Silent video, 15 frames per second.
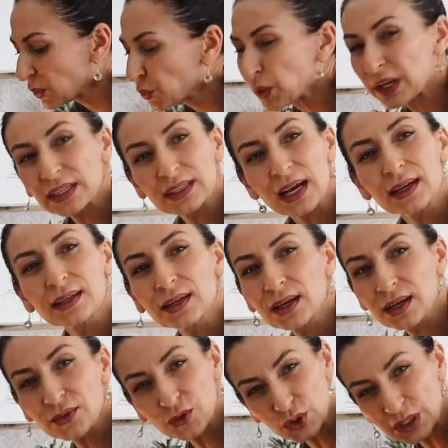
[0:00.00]
wait
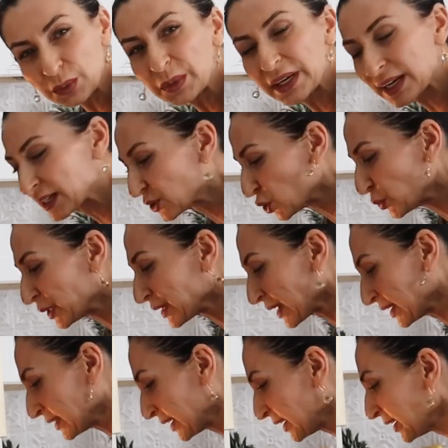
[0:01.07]
for the meringue to be
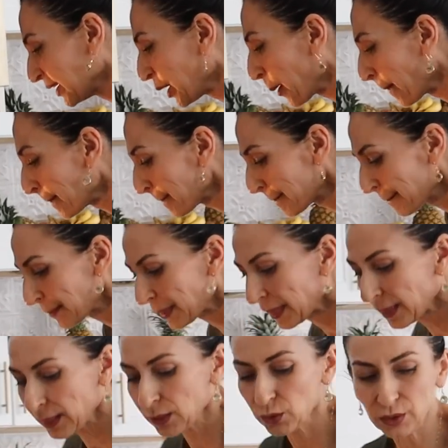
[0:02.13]
ready.
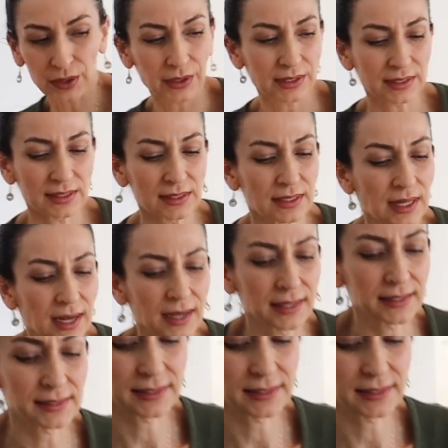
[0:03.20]
Look, it's nice